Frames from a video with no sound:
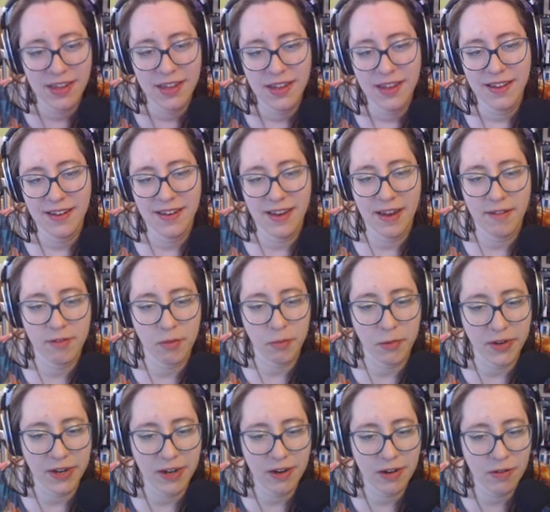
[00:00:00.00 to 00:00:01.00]
Navigable
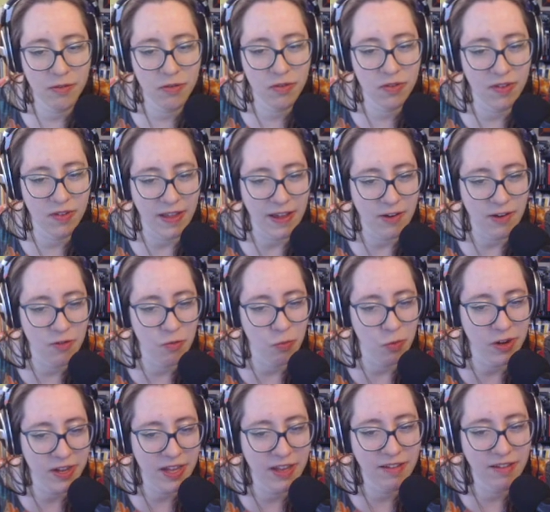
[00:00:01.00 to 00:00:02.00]
narratives /
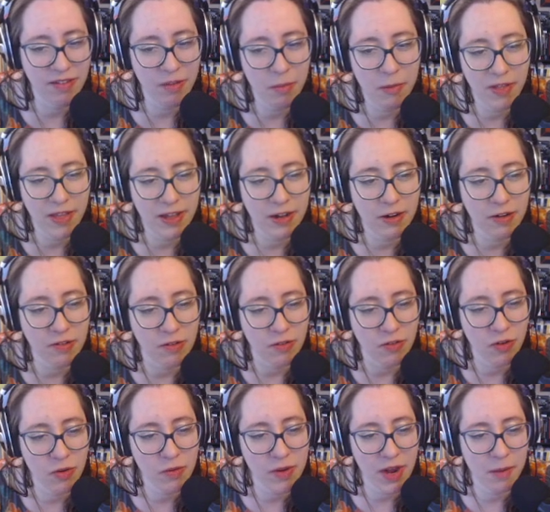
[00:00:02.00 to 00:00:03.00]
walking simulators are
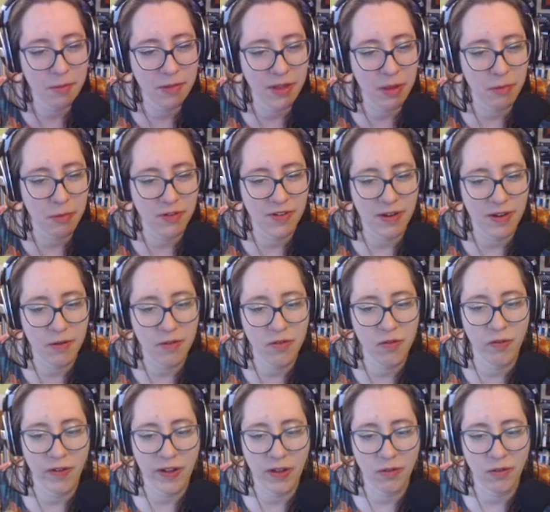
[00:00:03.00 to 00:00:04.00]
too commonly put down as
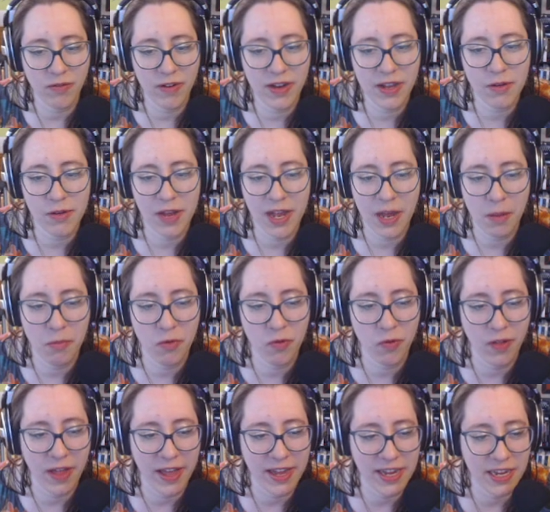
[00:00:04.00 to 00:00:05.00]
failed video games for
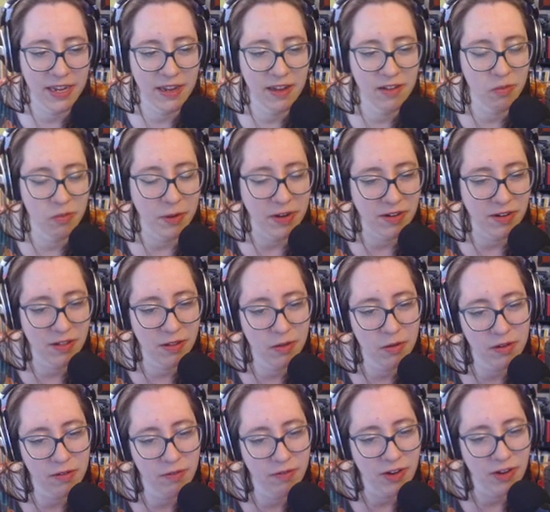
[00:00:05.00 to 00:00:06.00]
lacking expected
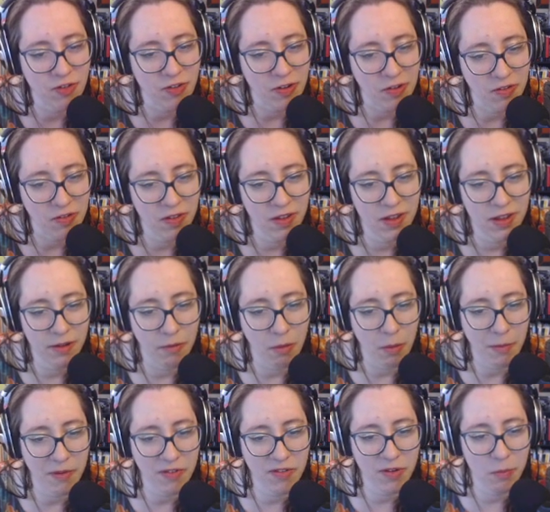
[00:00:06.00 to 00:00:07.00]
ludic features. We
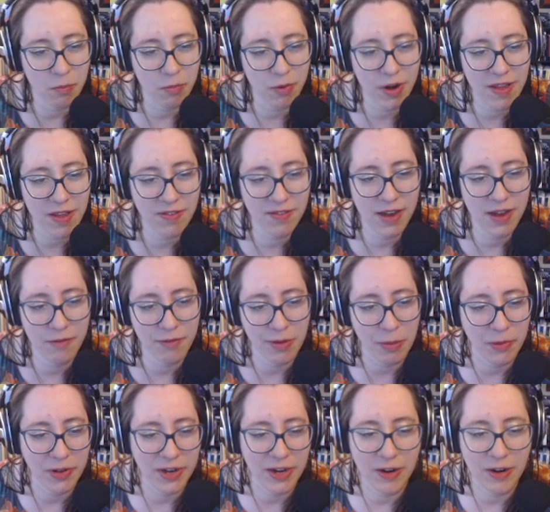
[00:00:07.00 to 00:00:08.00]
must embrace
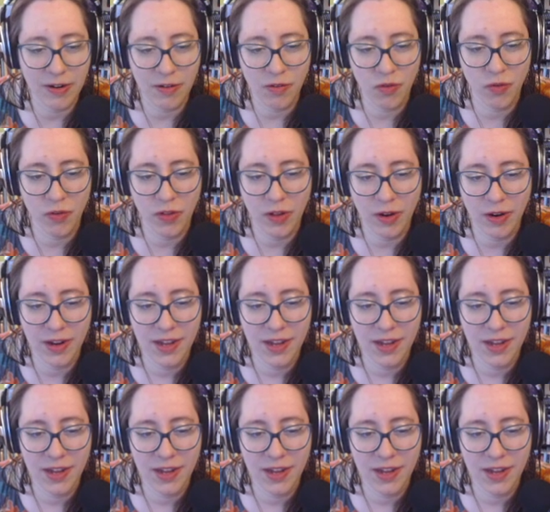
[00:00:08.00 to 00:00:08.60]
navigable narratives for their